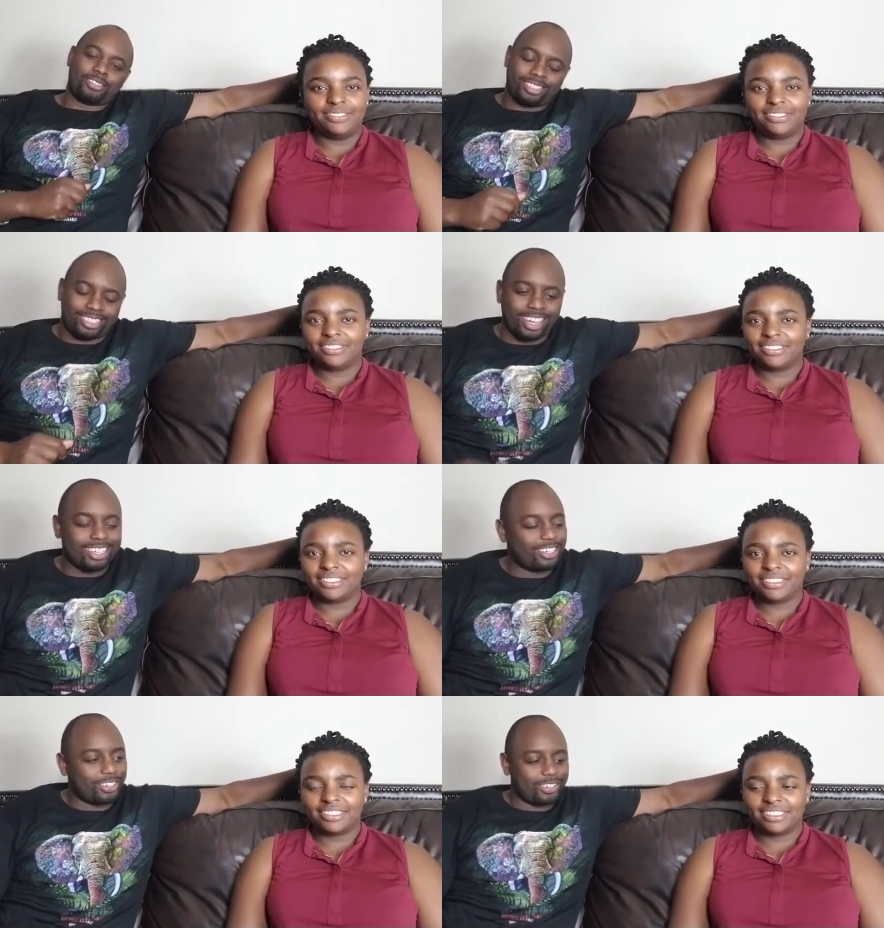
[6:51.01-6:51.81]
Speaker 1: was talking
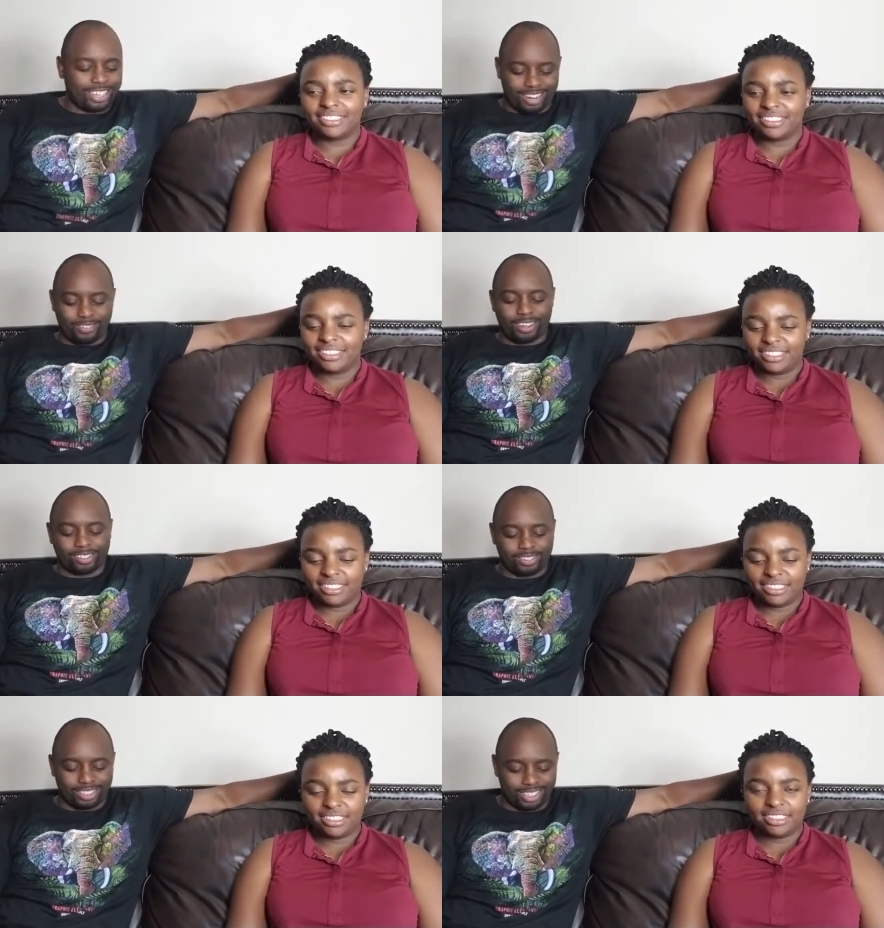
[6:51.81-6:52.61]
to Luke at a
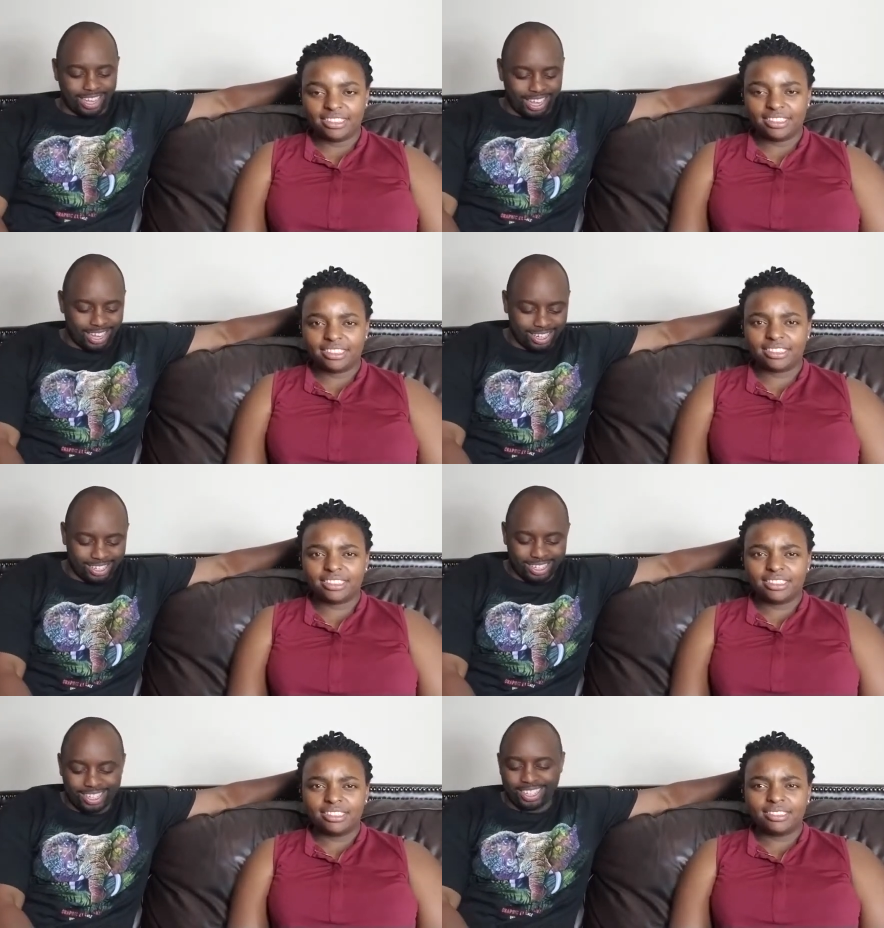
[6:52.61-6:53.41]
restaurant and
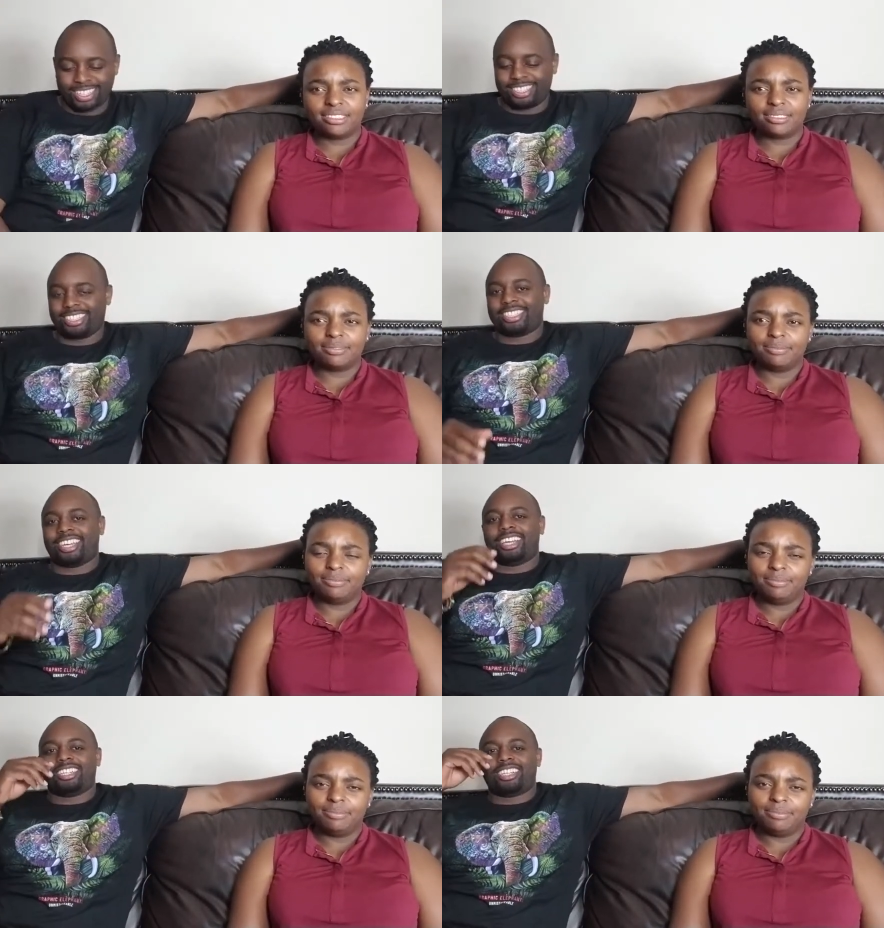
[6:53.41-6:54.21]
she
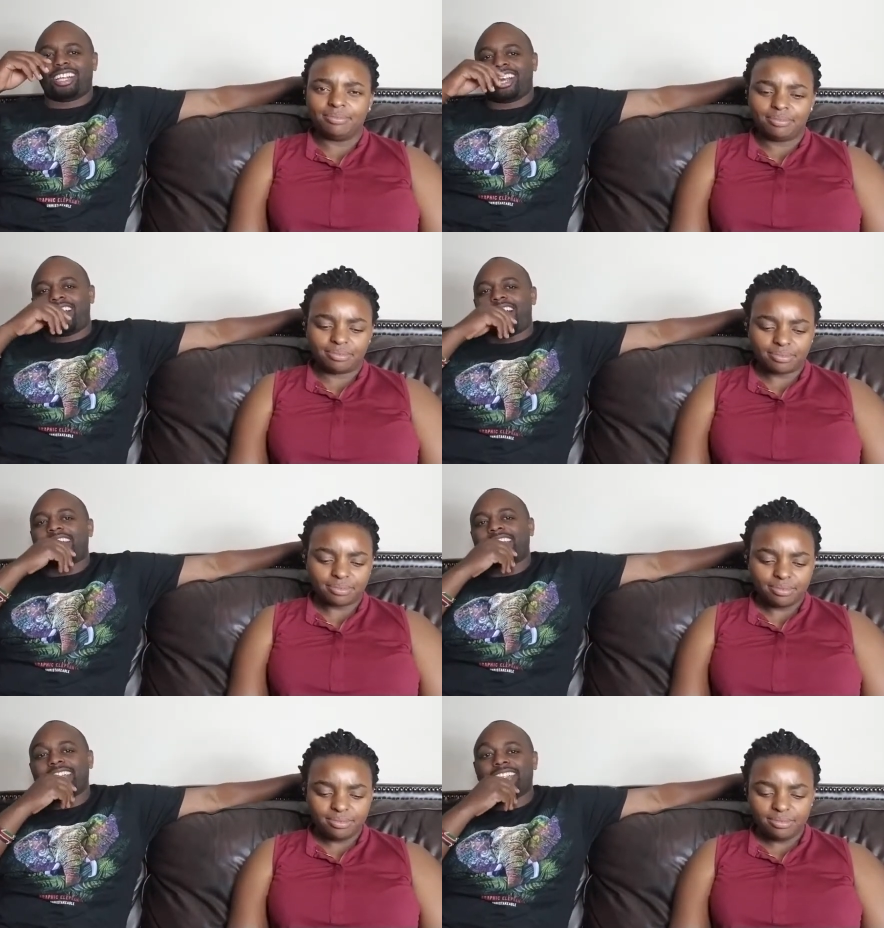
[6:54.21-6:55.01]
said, I
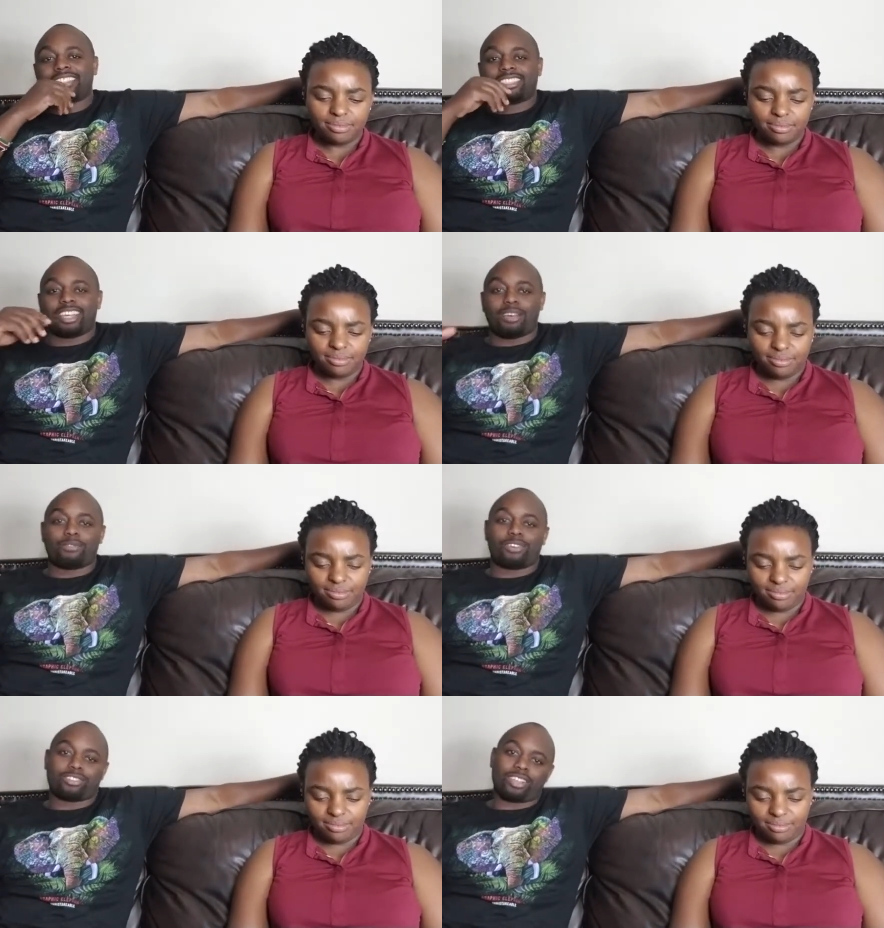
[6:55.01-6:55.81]
think it's time
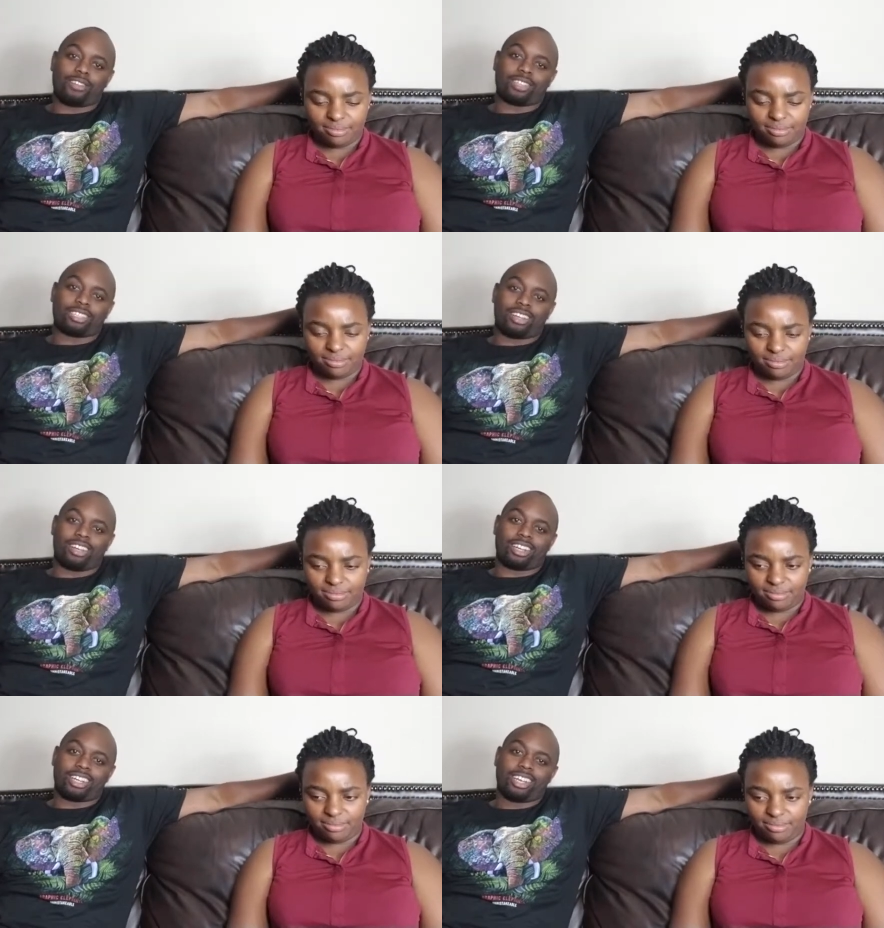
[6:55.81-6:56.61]
for us to have a
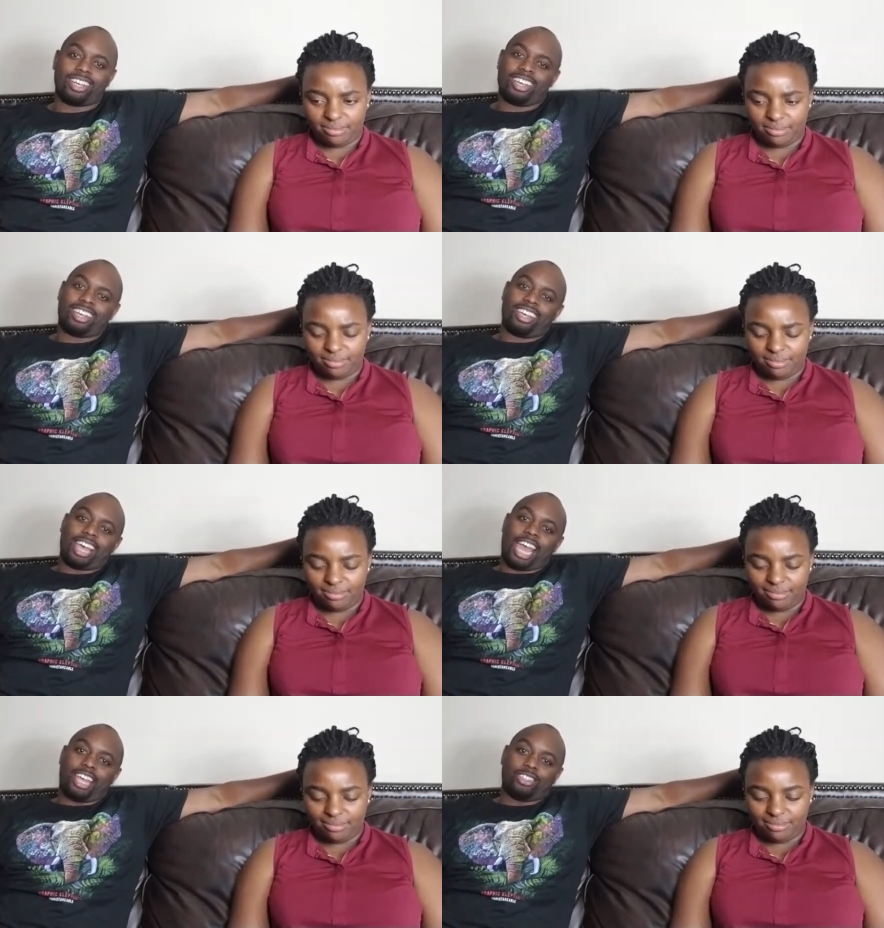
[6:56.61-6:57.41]
talk.
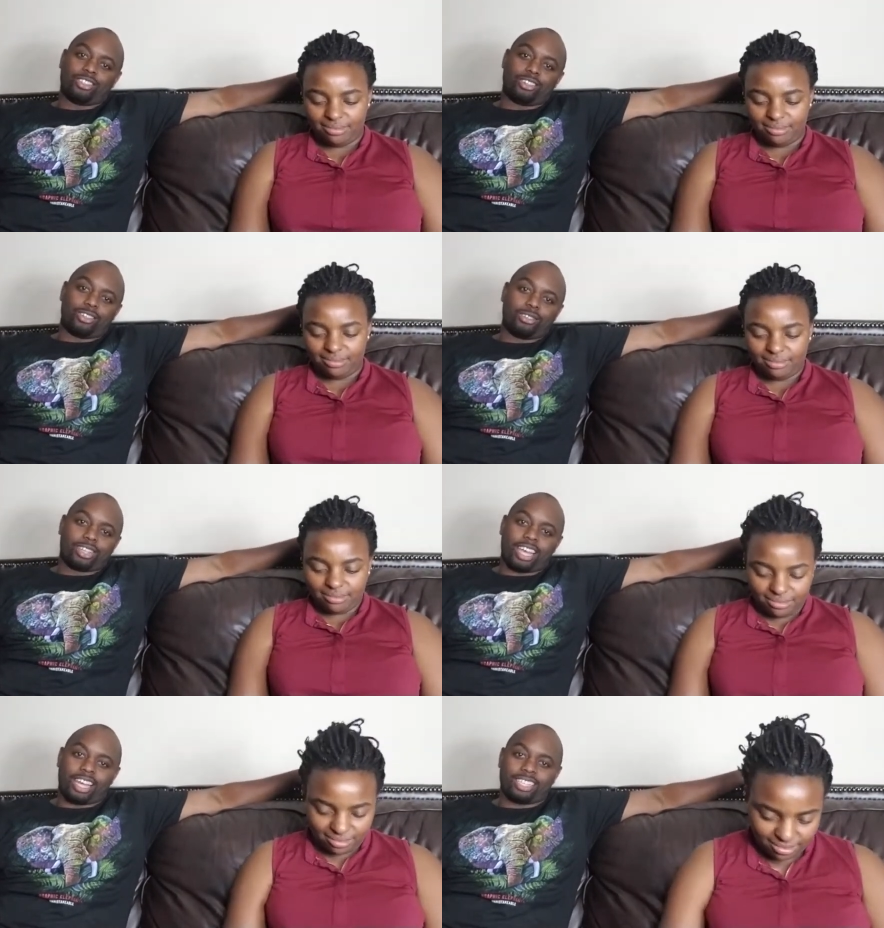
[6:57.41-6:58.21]
And, you know, Luke
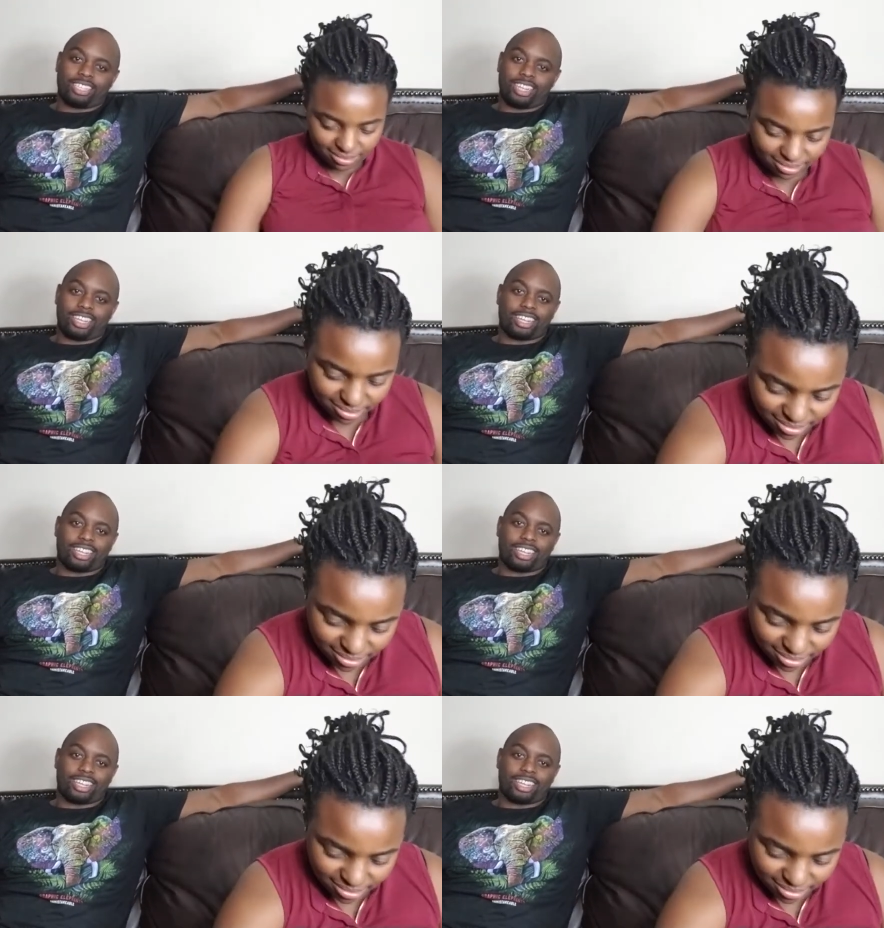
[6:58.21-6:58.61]
had the